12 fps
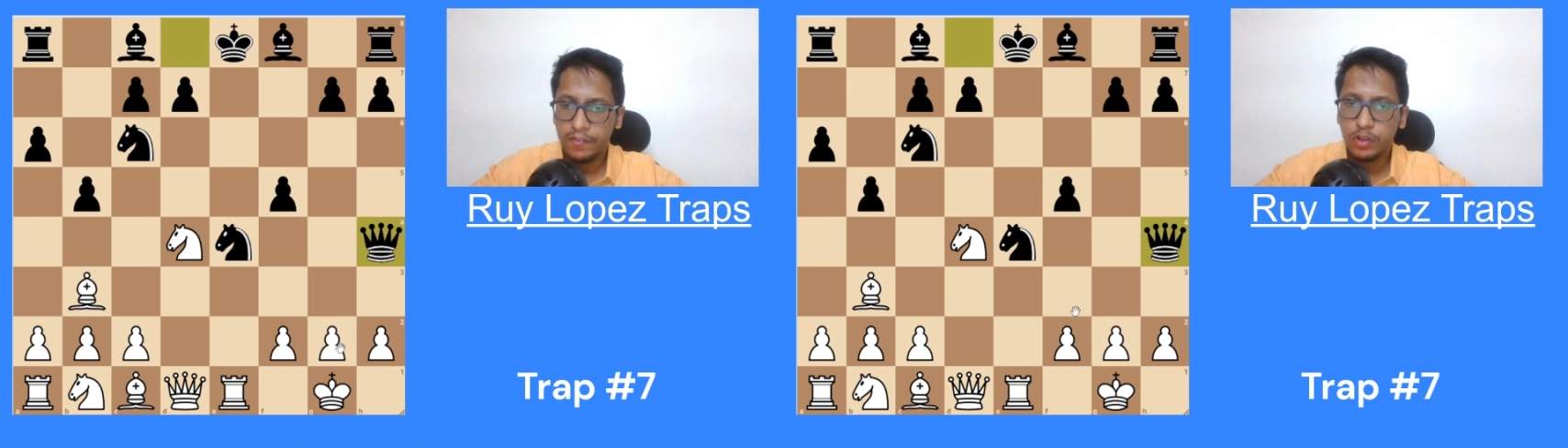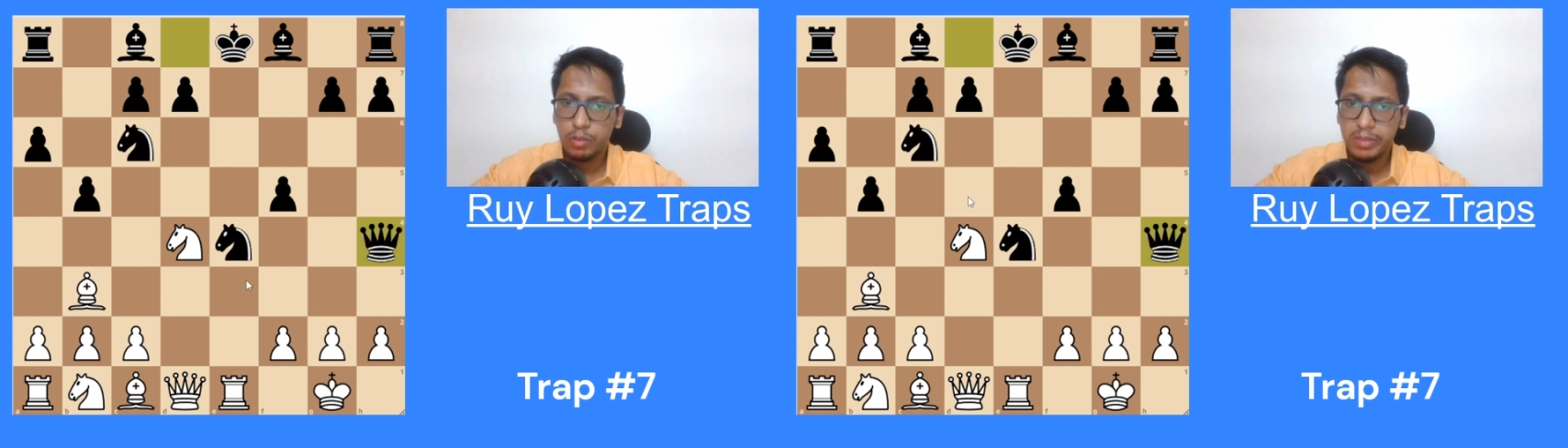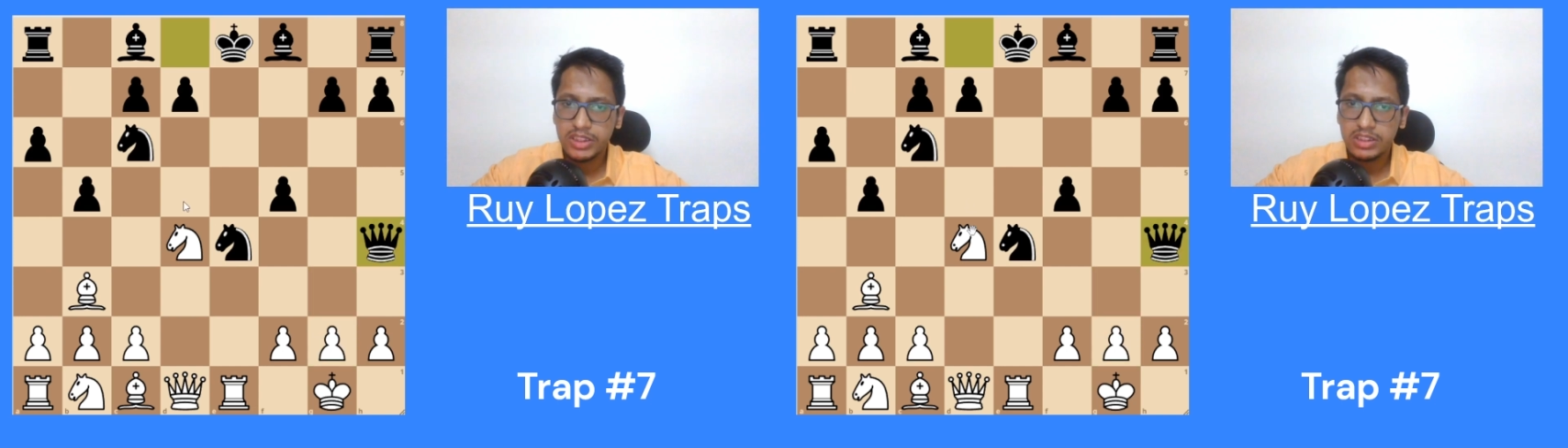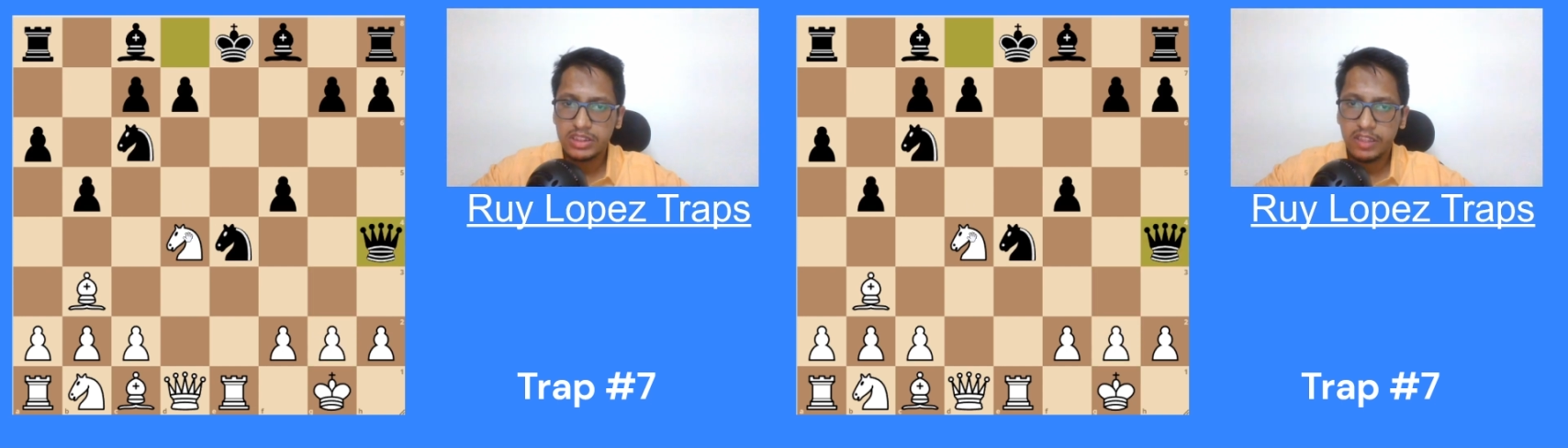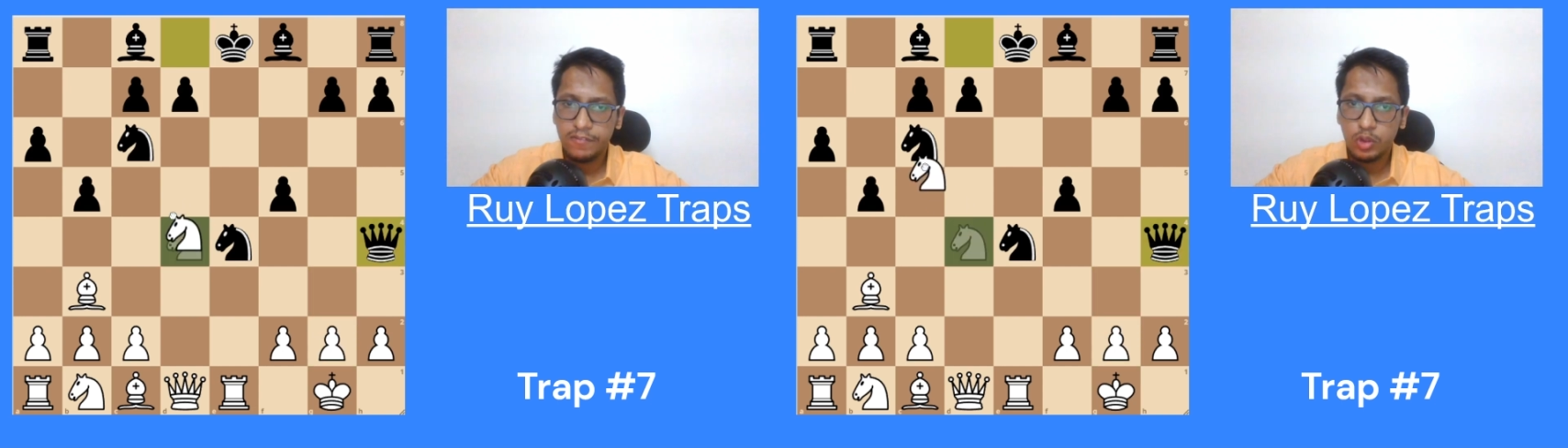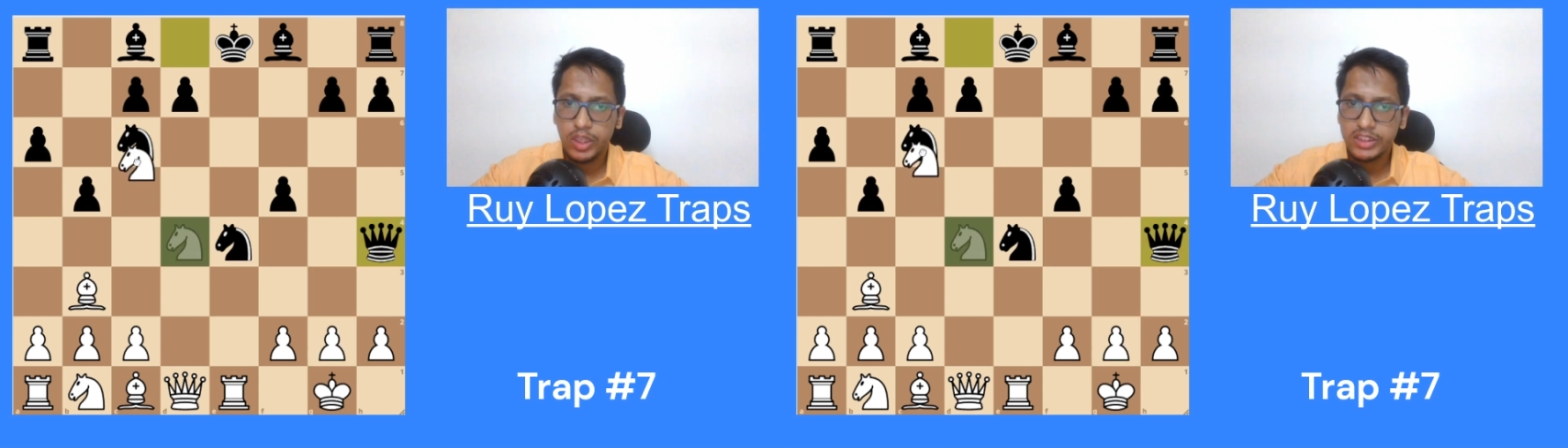If you miss,
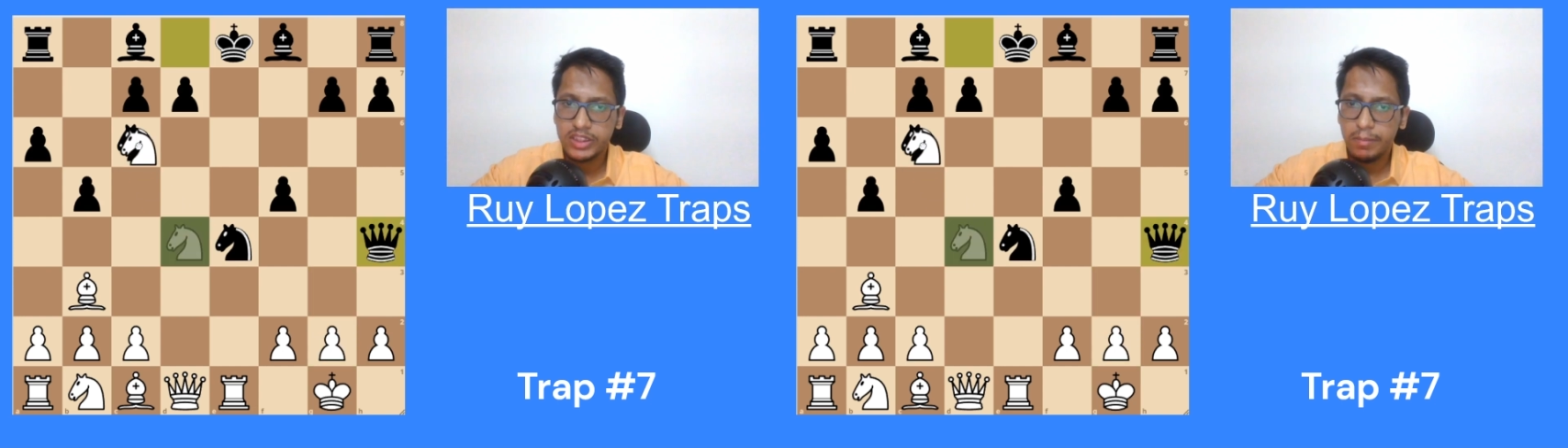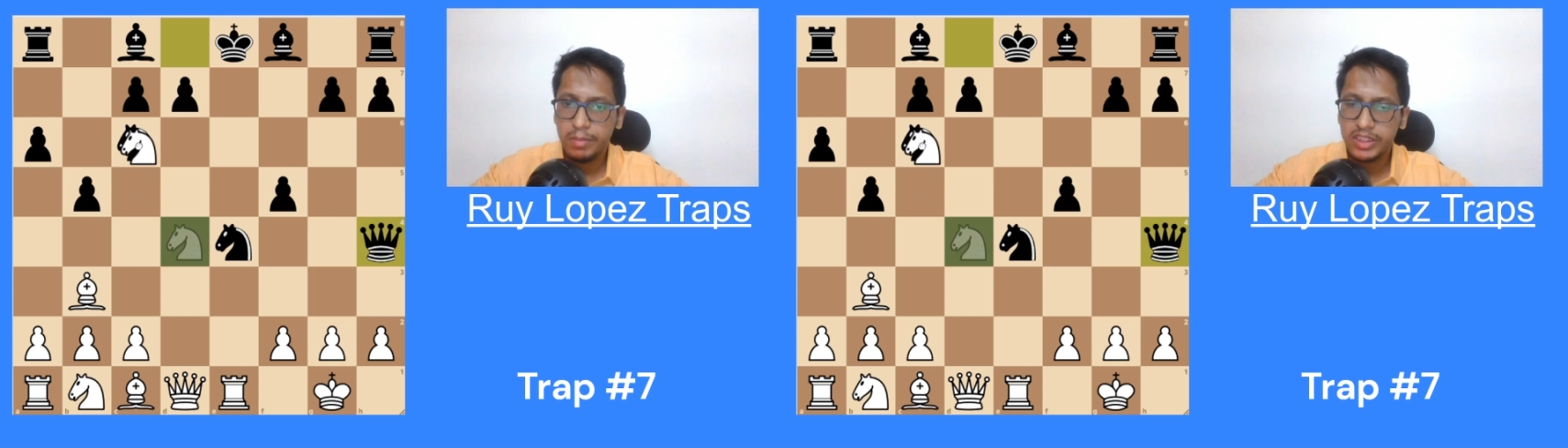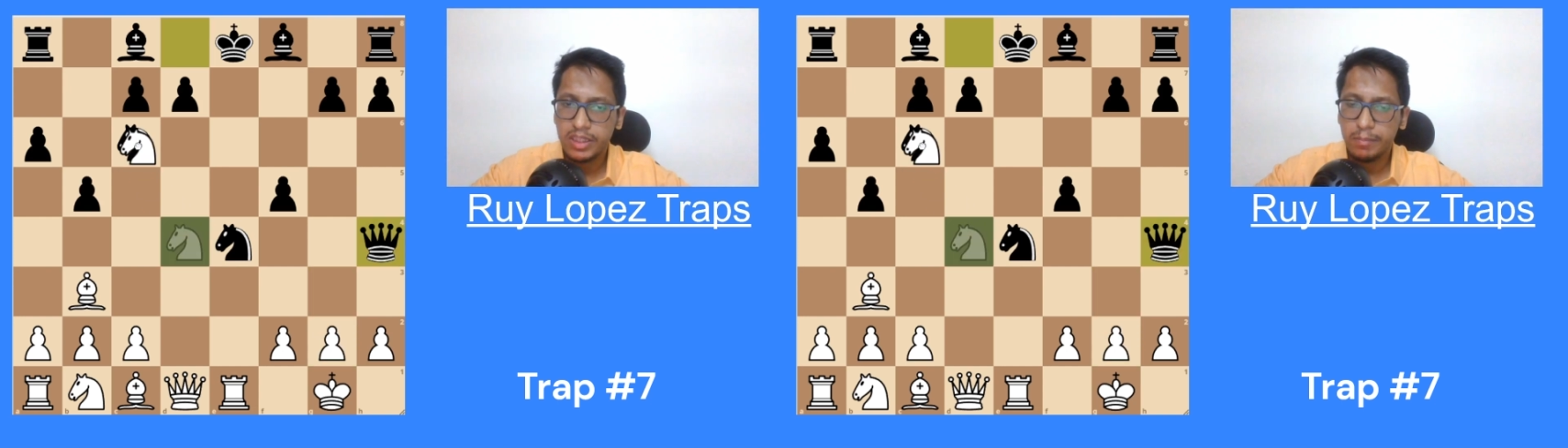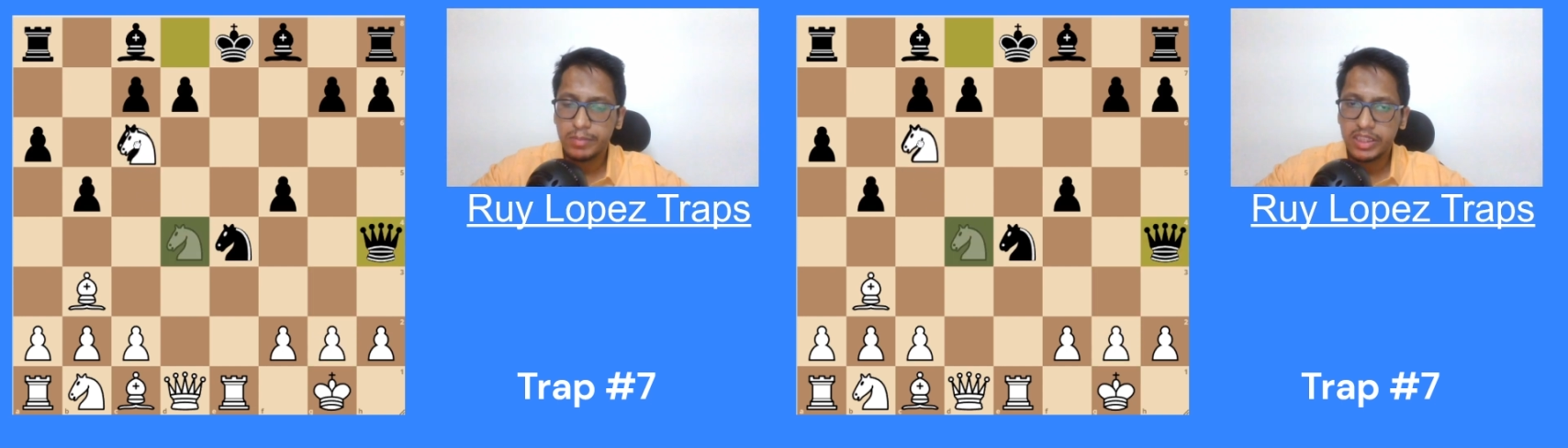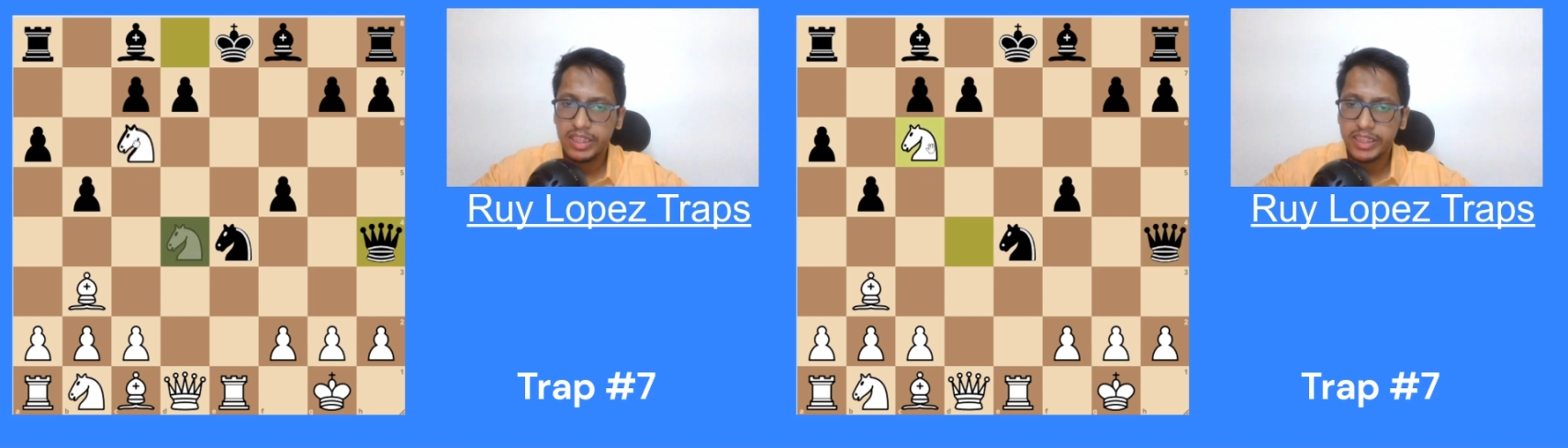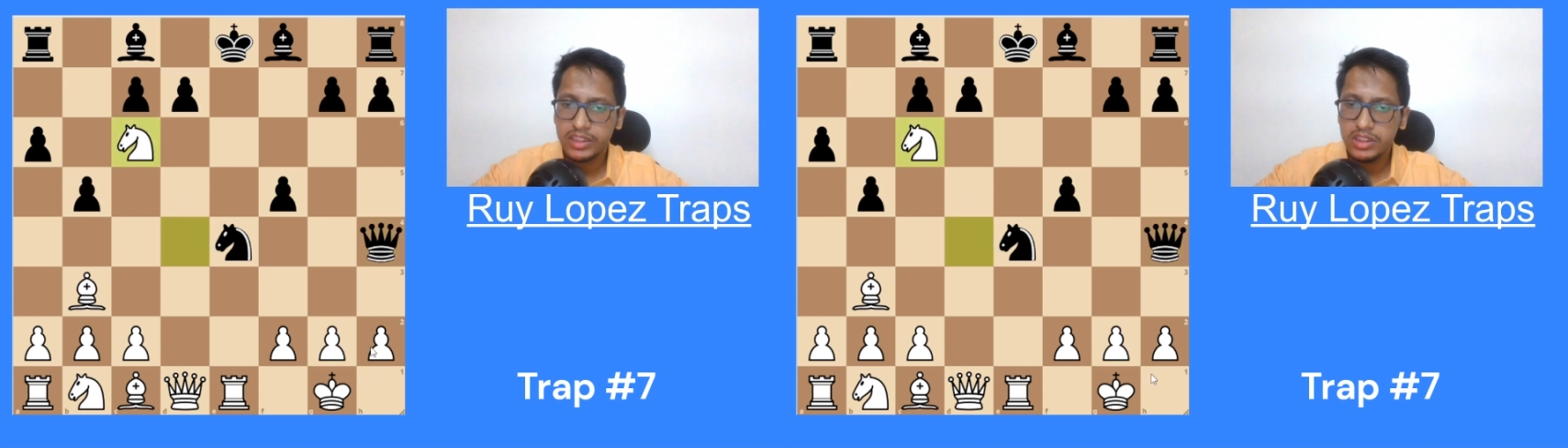if you let's say play something
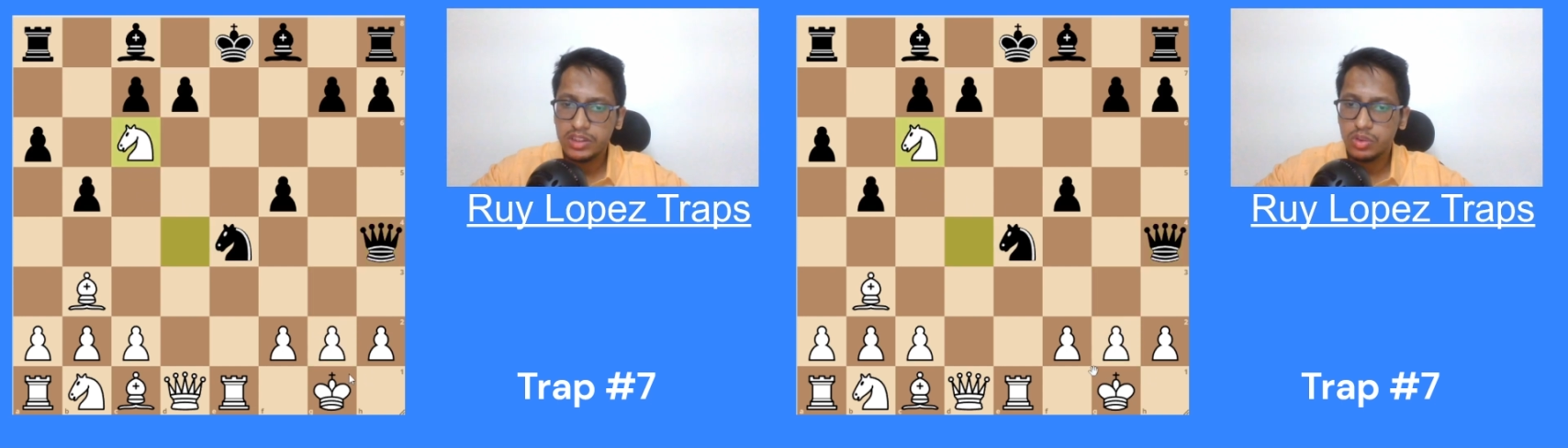like this,